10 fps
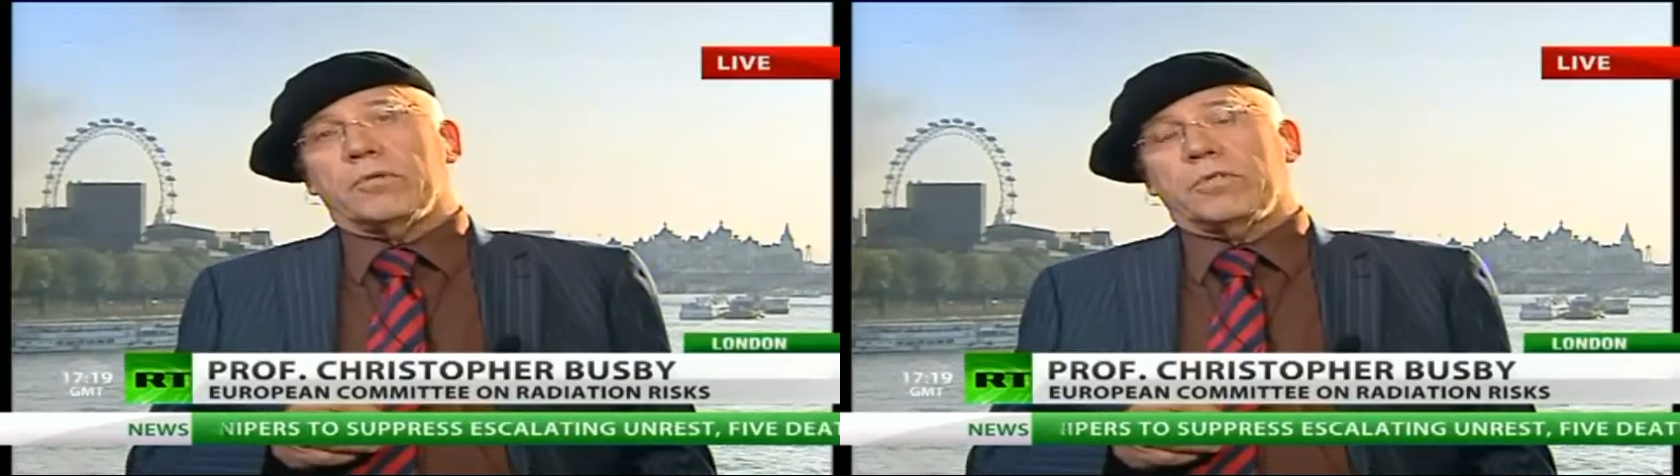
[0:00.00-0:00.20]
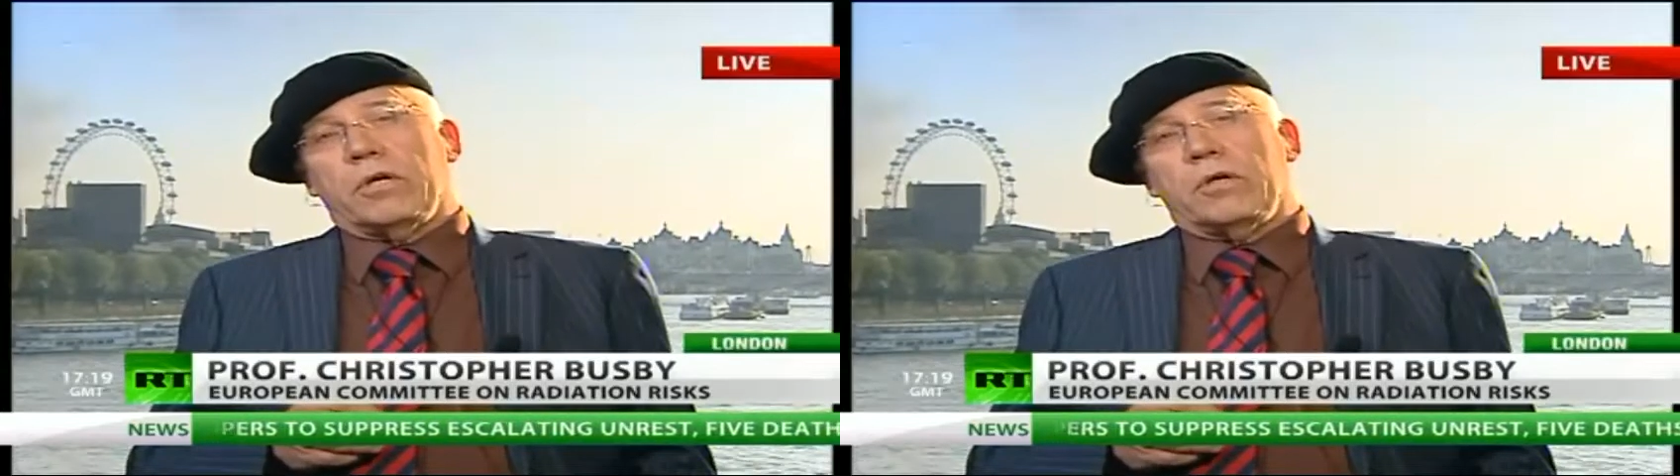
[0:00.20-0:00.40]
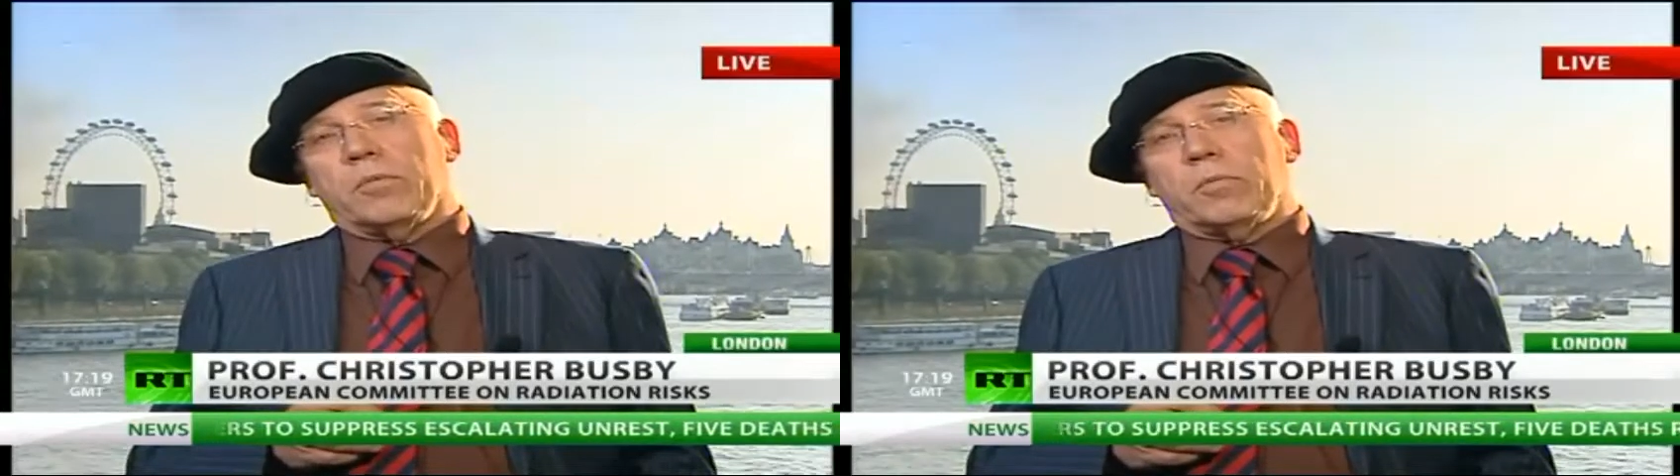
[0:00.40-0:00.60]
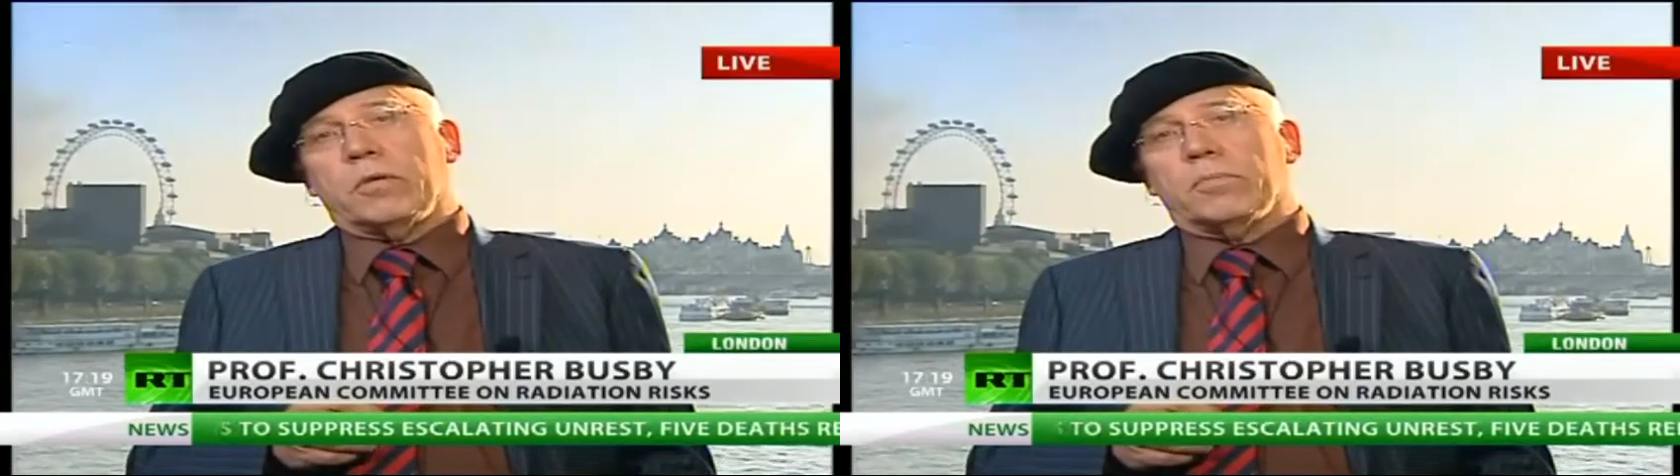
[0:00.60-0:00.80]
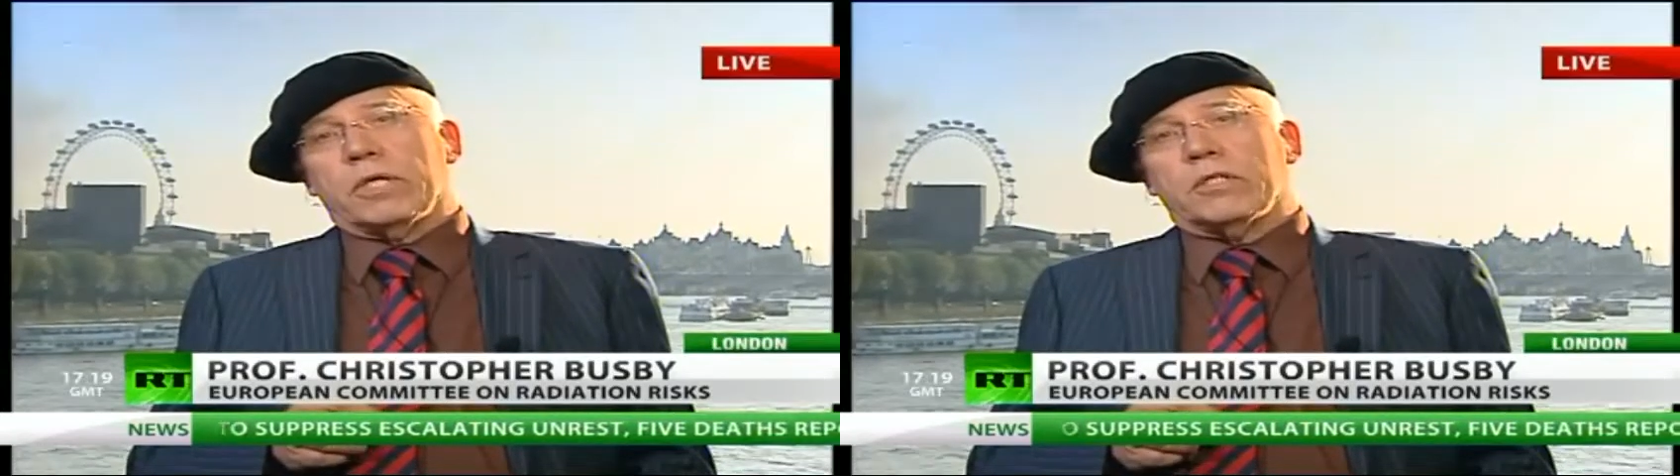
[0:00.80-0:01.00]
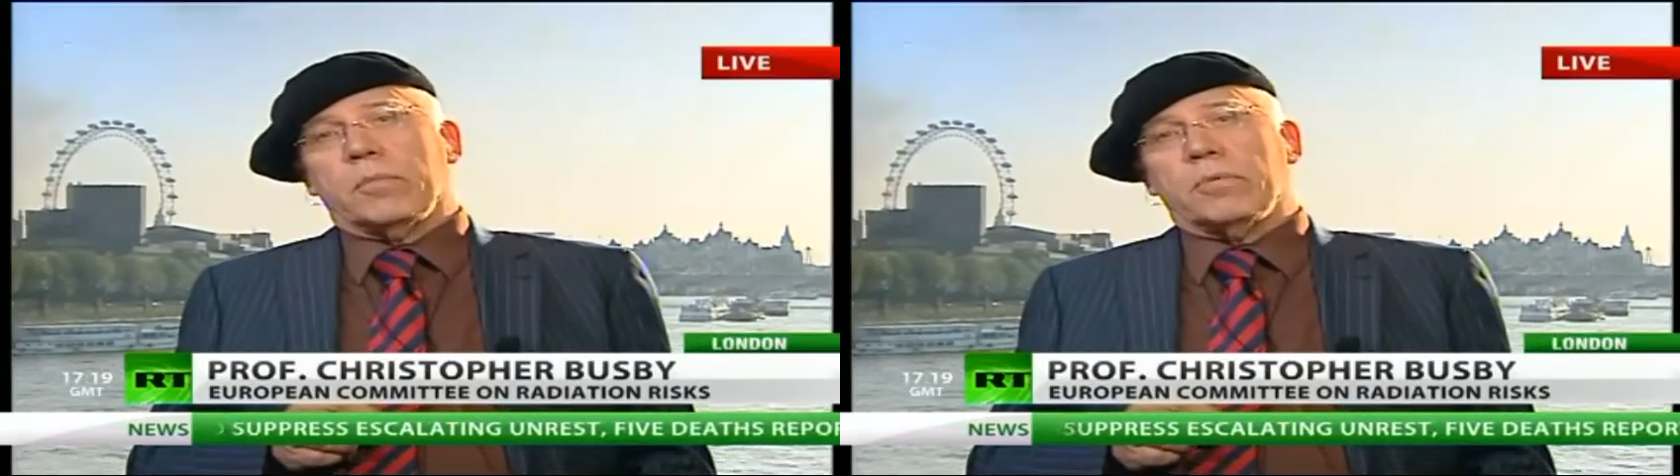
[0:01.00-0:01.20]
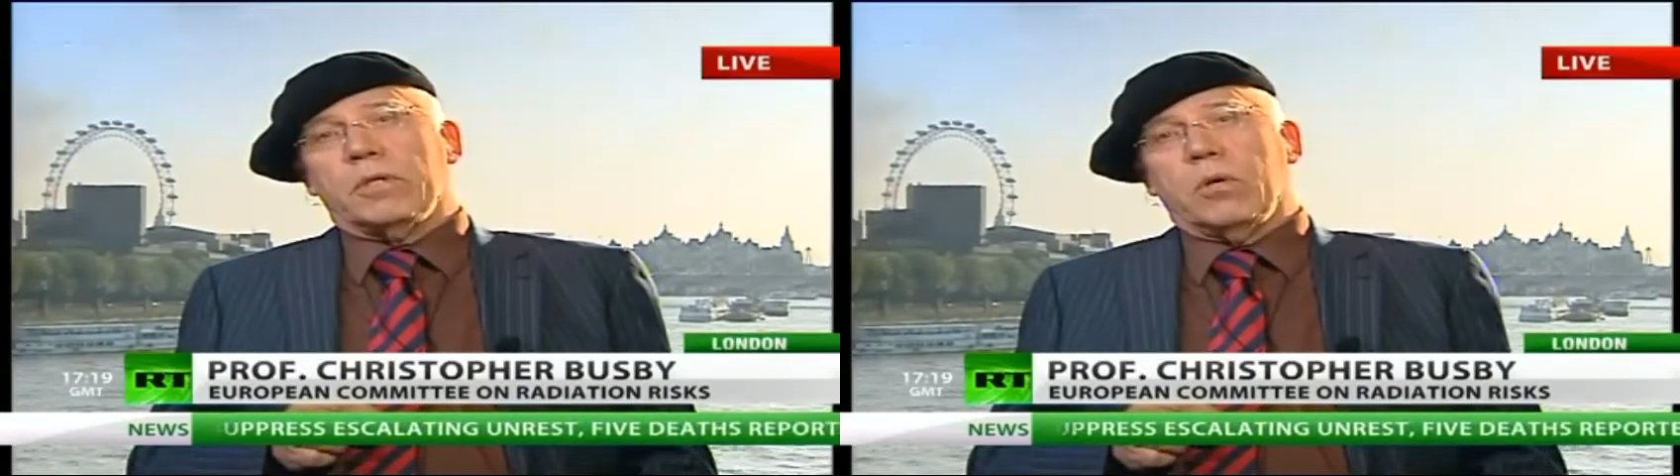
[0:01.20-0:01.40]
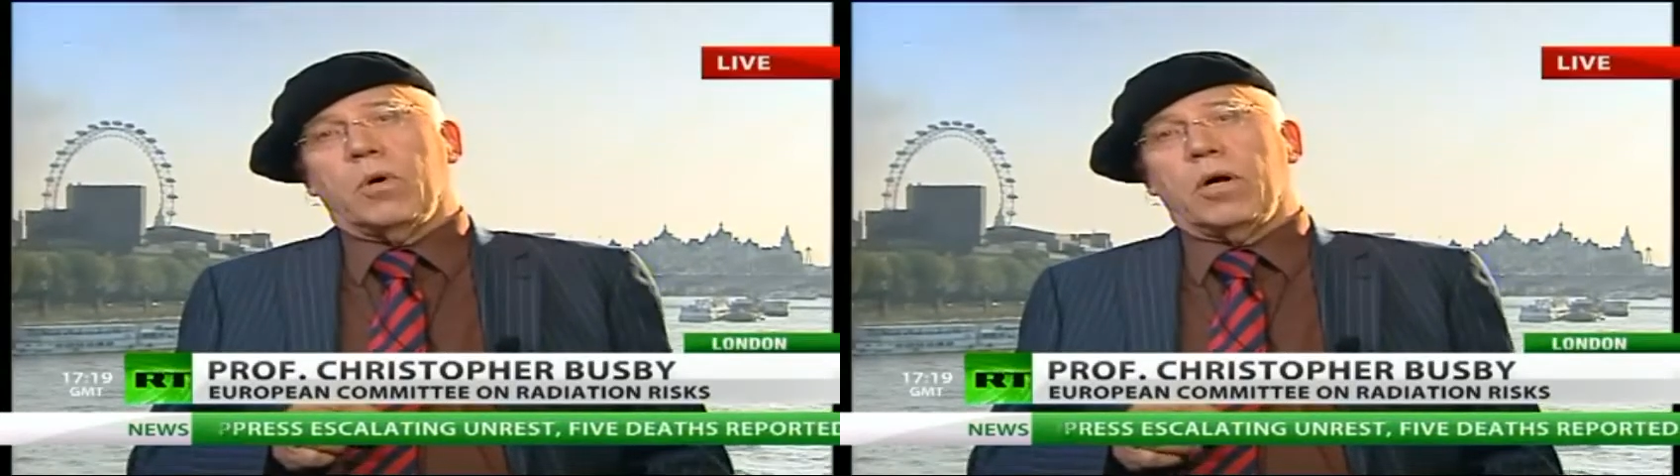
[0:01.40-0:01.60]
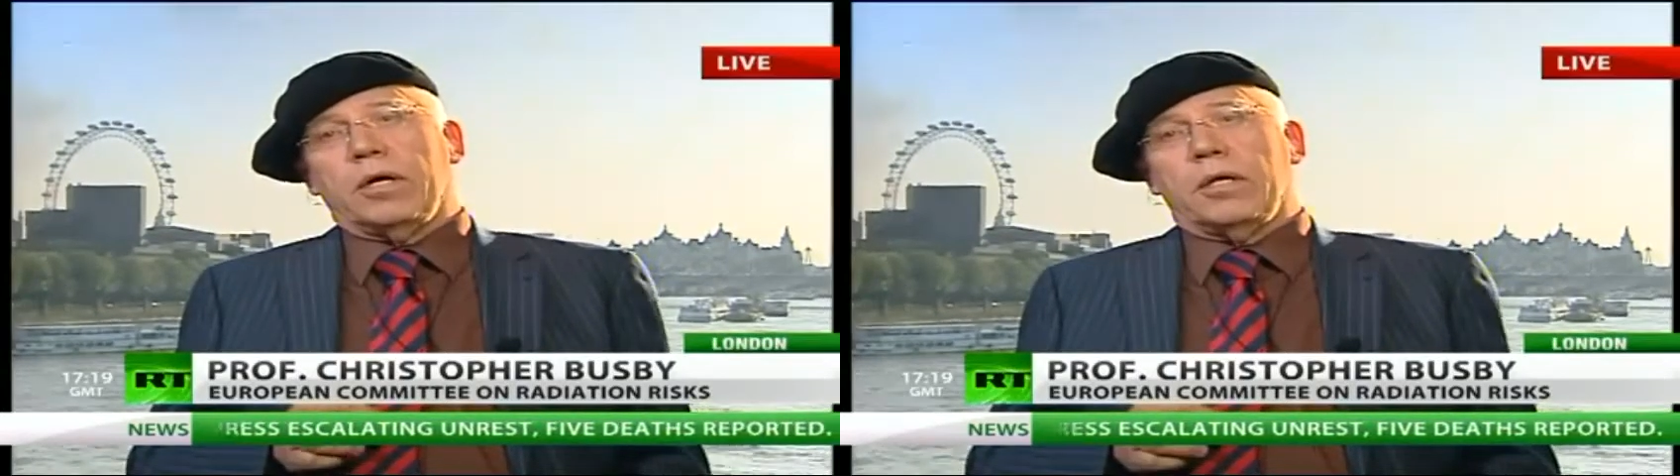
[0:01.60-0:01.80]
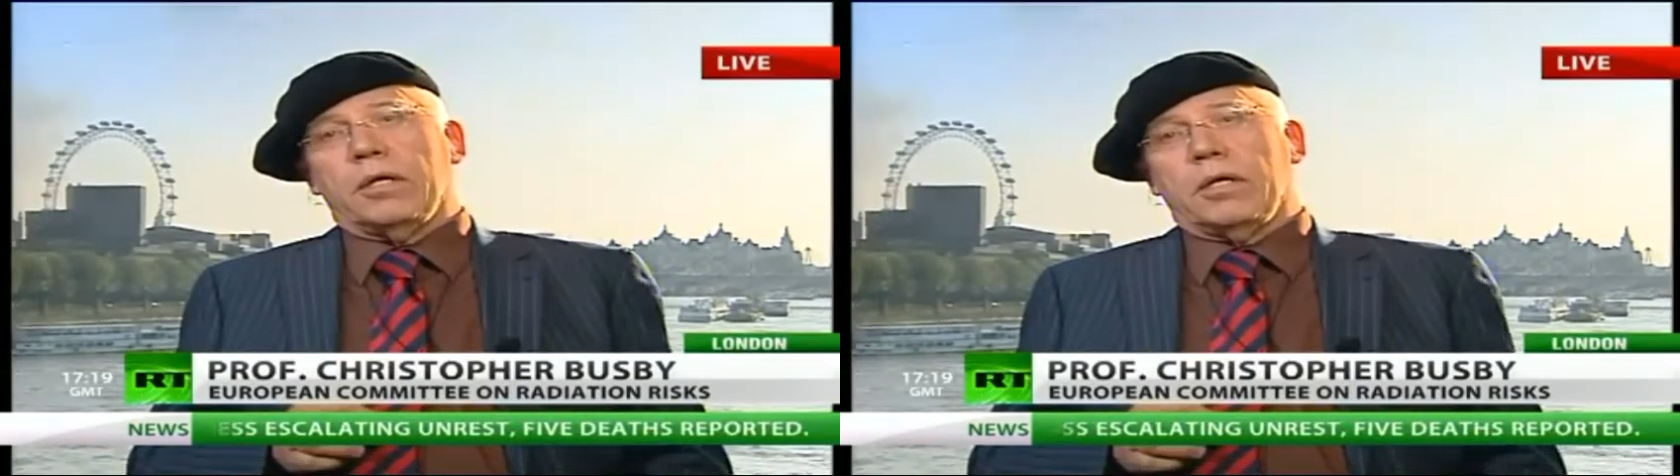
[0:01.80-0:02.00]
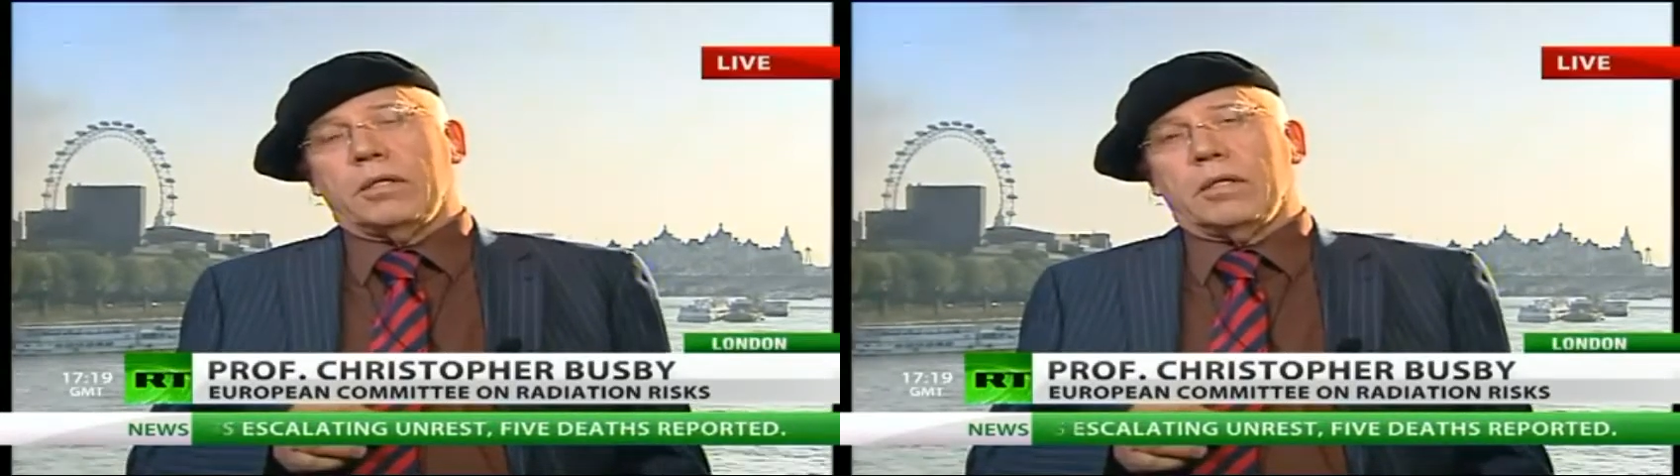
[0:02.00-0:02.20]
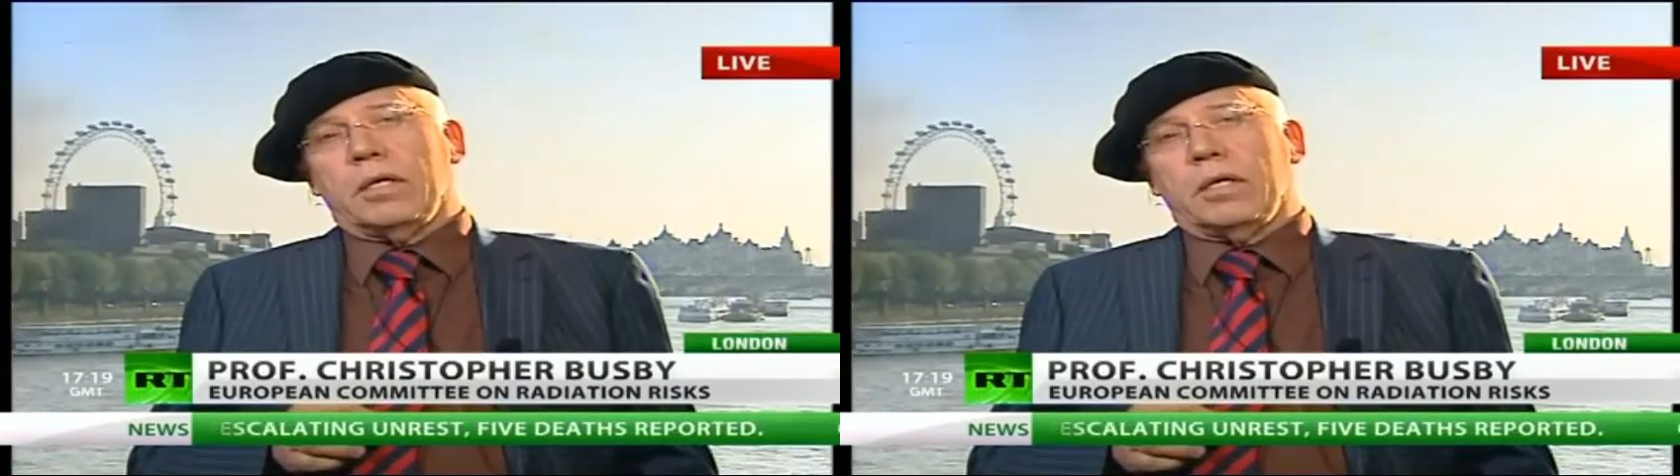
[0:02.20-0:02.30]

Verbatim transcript: and plutonium are being picked up in Hawaii and,